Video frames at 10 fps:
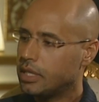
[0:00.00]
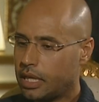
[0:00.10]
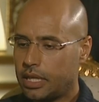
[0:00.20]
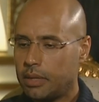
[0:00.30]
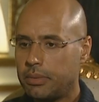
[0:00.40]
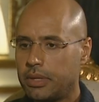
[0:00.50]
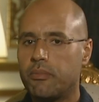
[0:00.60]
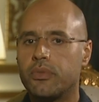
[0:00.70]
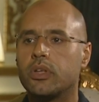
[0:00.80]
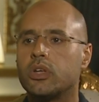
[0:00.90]
in Libya
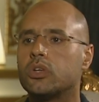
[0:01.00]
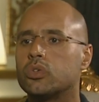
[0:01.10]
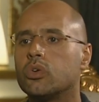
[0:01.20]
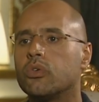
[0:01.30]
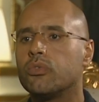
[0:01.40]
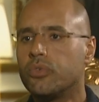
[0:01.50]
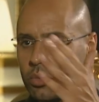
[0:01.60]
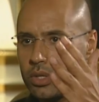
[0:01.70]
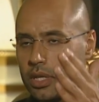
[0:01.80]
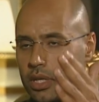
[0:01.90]
to go
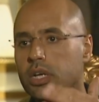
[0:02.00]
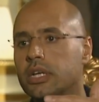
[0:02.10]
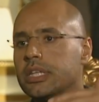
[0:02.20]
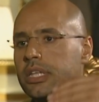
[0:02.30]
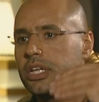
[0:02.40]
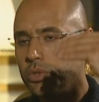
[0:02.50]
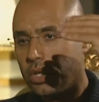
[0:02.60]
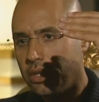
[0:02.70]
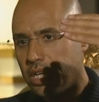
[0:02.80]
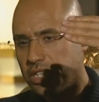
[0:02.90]
forward,
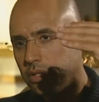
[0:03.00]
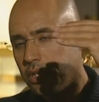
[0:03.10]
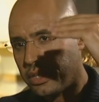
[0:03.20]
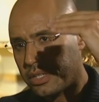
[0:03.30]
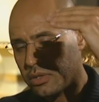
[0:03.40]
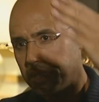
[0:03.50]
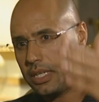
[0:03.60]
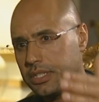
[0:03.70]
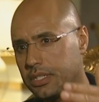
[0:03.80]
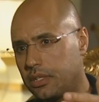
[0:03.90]
national
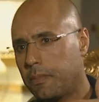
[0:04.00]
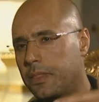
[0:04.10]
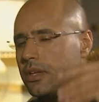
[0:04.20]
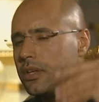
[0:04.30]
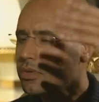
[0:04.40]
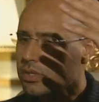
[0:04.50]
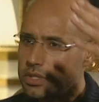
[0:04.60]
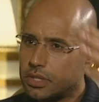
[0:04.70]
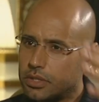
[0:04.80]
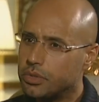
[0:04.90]
reconciliation, a new
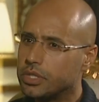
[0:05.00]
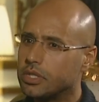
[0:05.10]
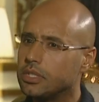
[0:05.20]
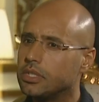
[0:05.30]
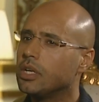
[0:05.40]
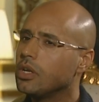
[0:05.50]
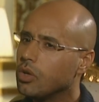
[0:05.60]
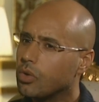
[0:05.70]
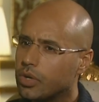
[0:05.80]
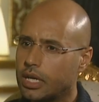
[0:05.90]
constitution,
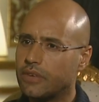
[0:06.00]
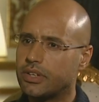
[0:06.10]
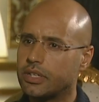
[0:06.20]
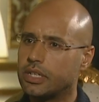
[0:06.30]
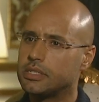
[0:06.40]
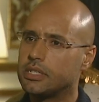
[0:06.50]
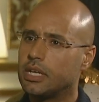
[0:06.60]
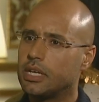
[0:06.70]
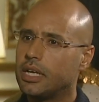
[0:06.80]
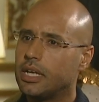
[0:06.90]
local governance,
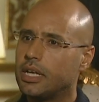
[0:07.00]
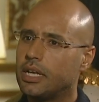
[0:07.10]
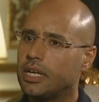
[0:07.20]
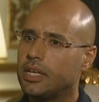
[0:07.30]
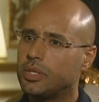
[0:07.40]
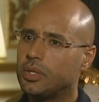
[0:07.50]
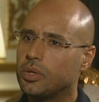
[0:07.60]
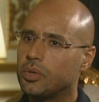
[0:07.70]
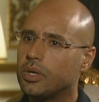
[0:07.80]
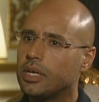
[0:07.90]
you
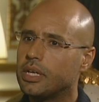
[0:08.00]
know,